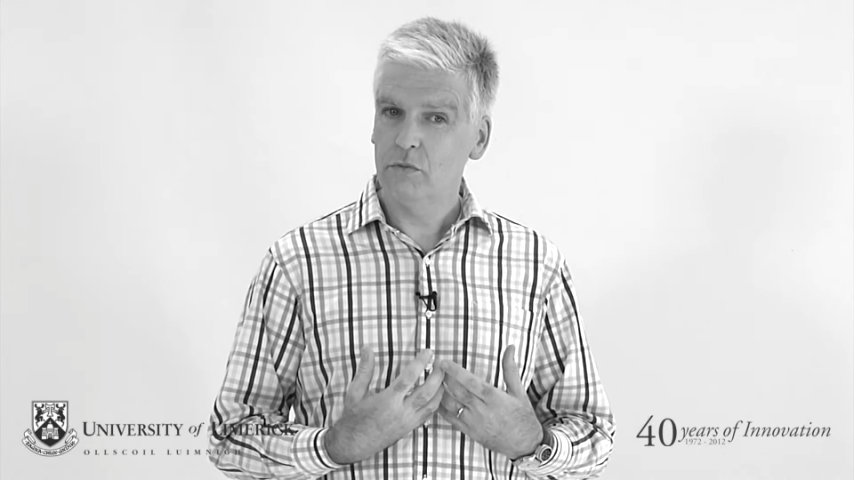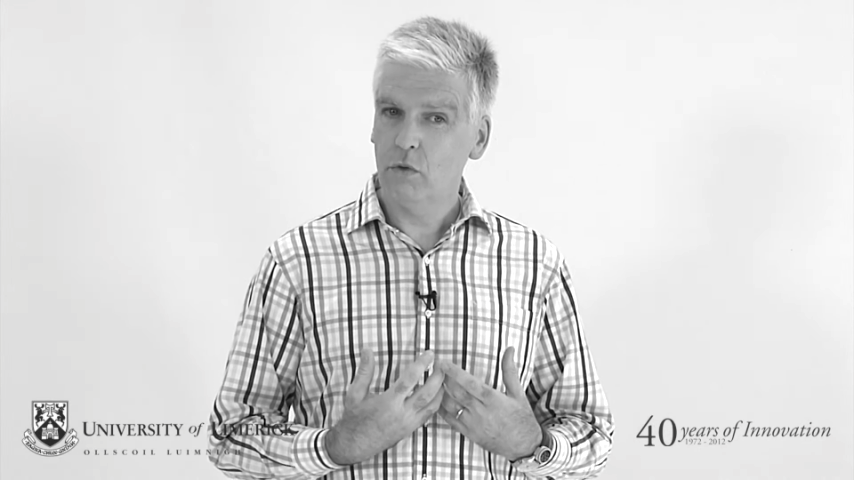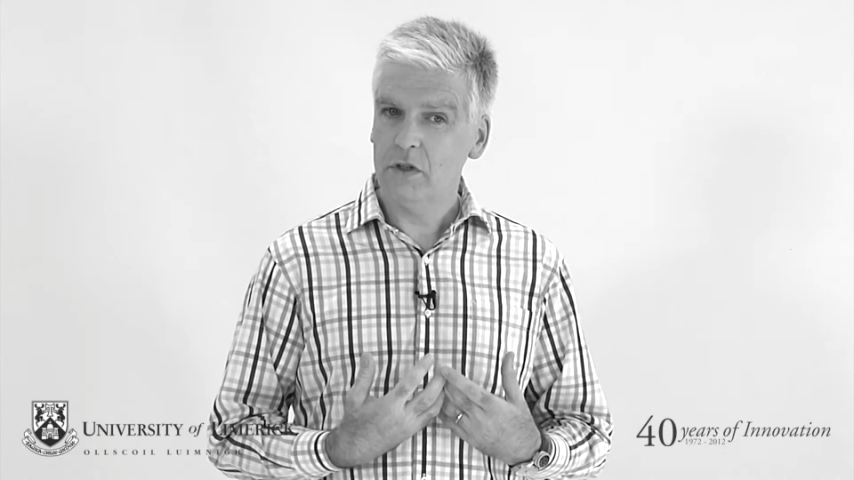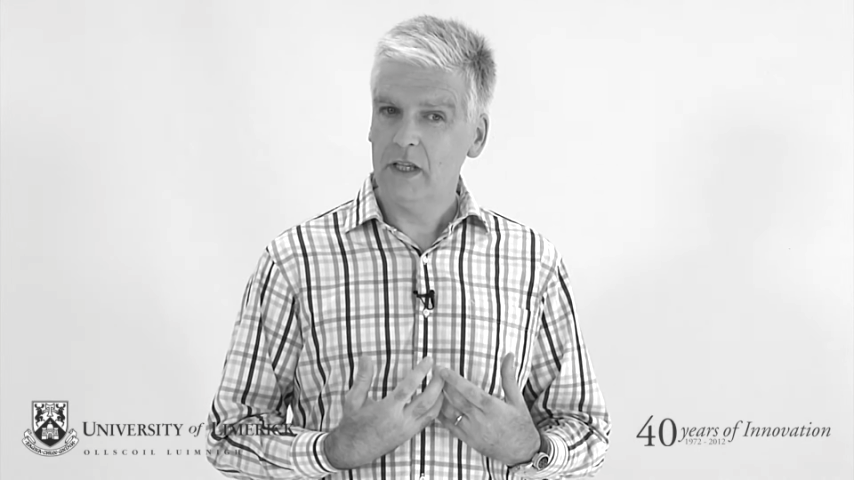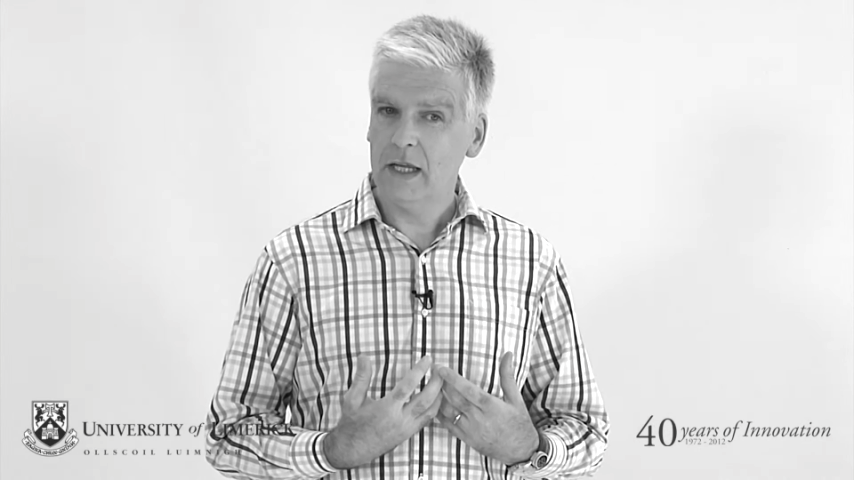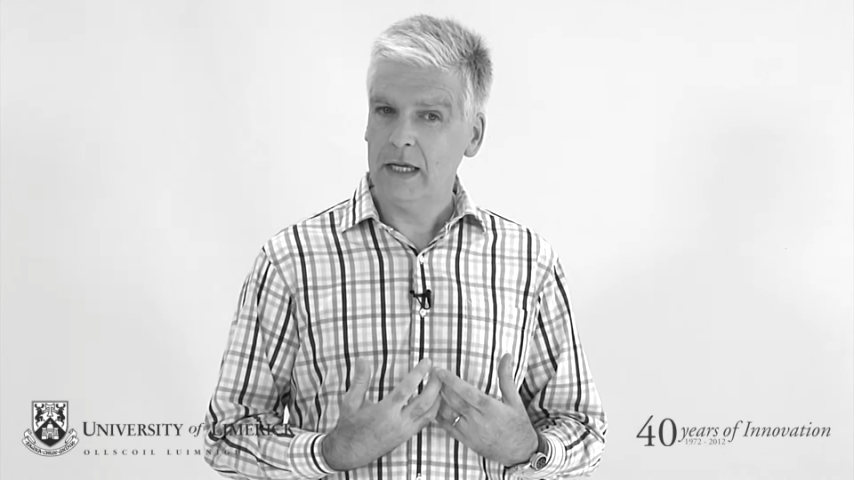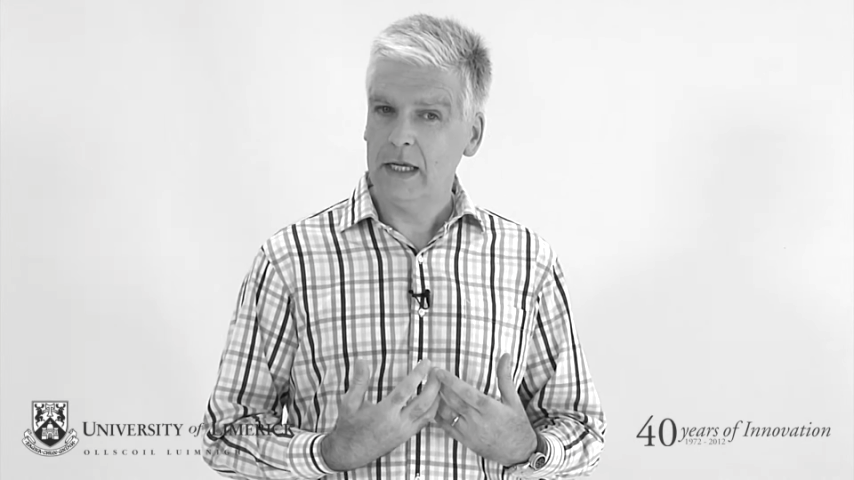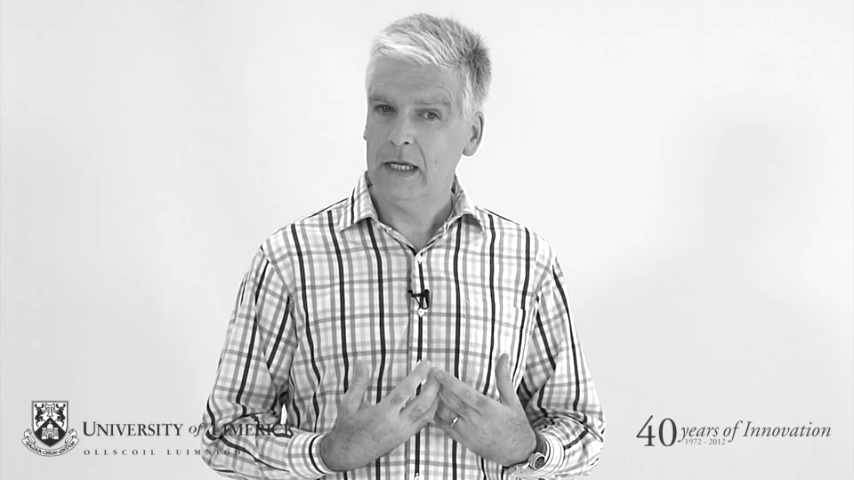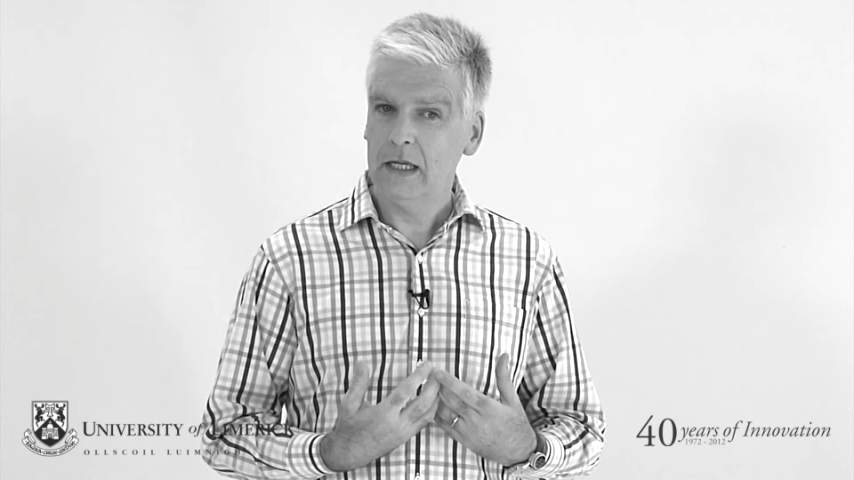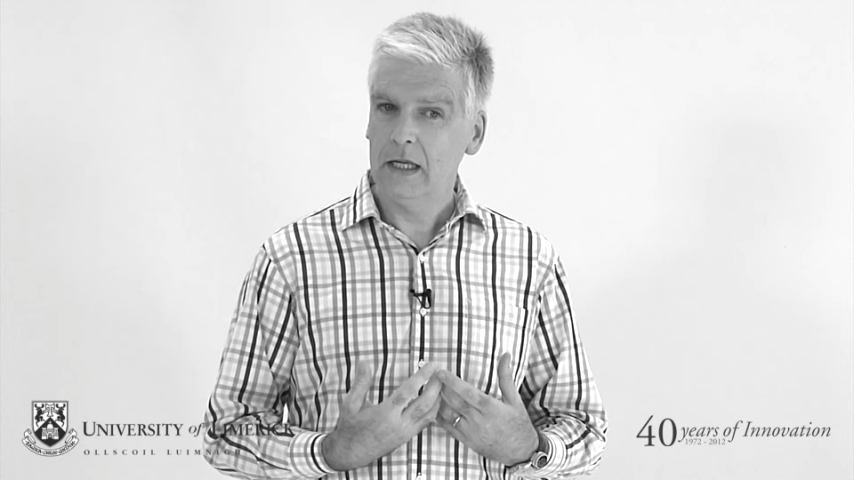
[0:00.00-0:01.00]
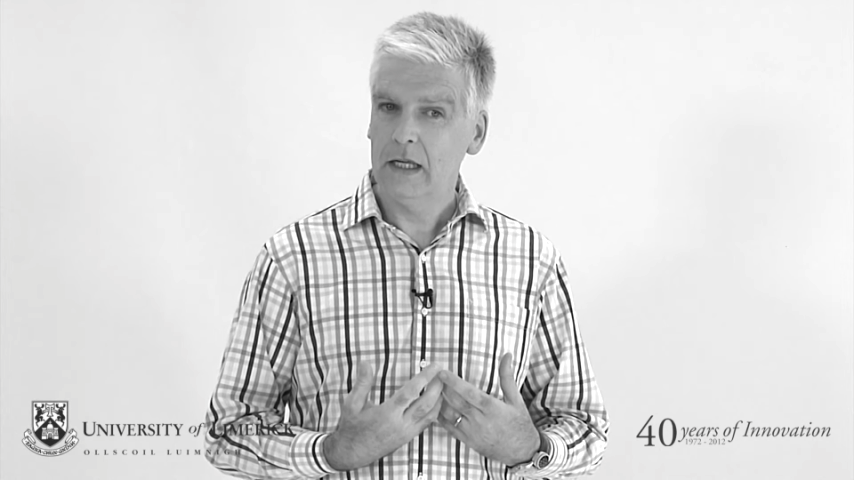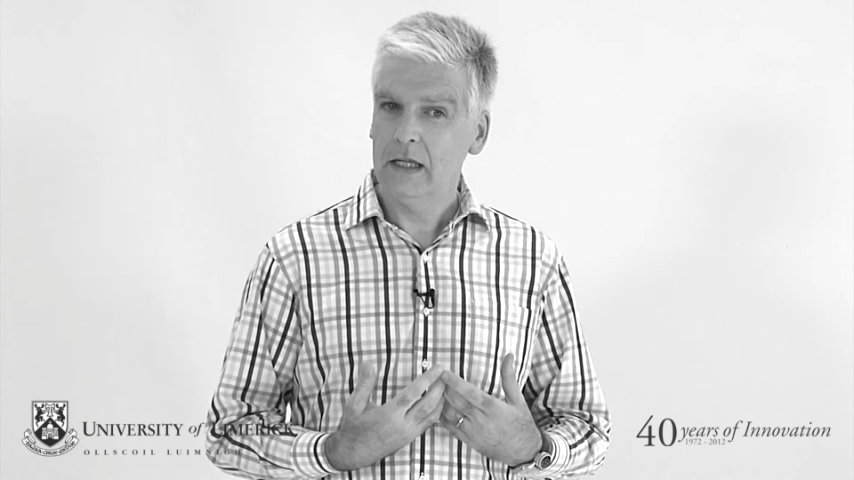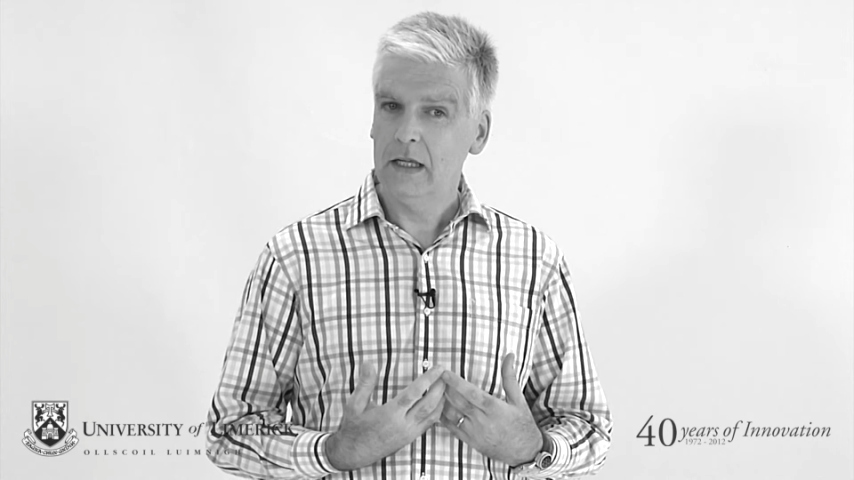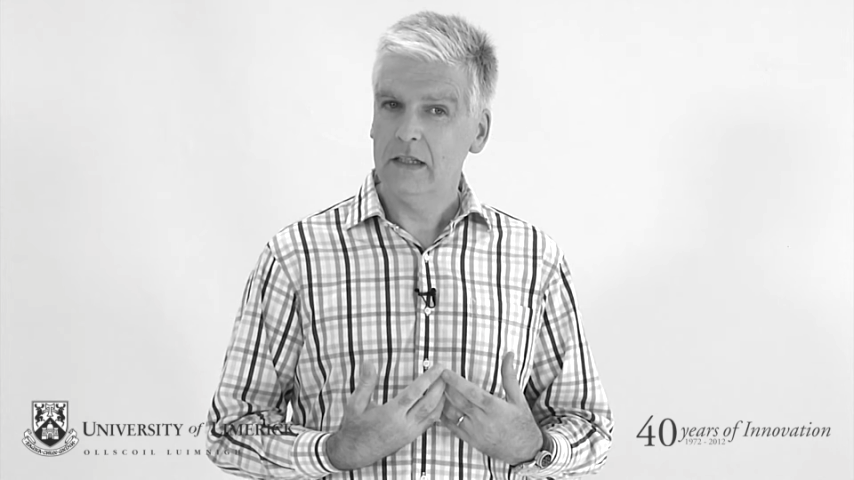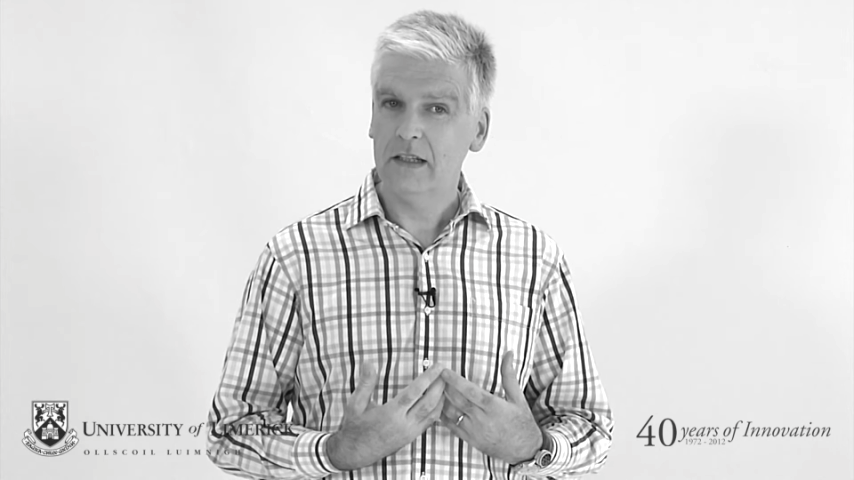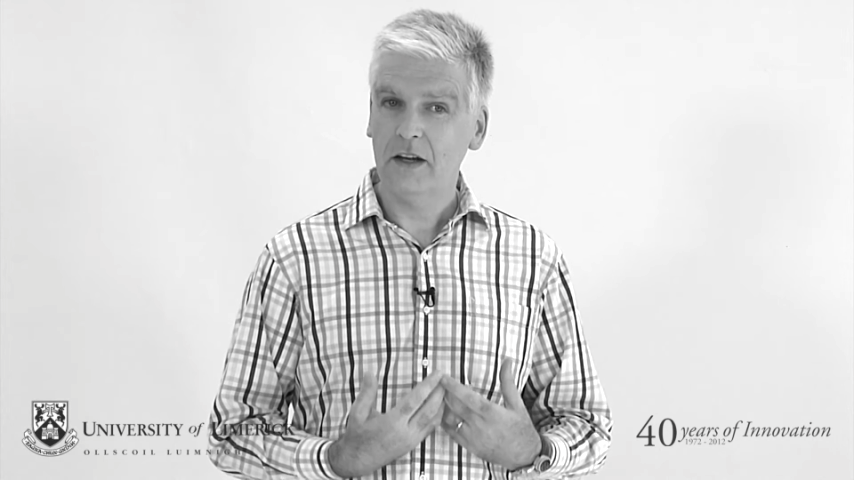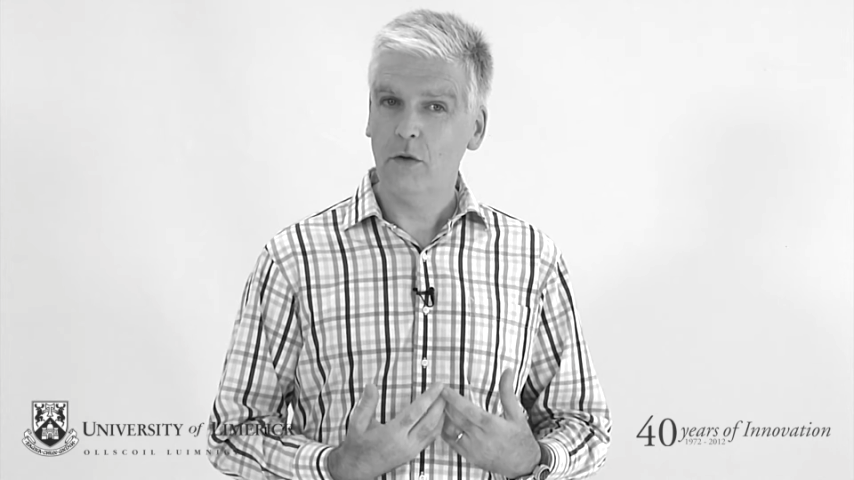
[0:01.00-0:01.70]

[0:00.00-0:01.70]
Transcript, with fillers: one thing that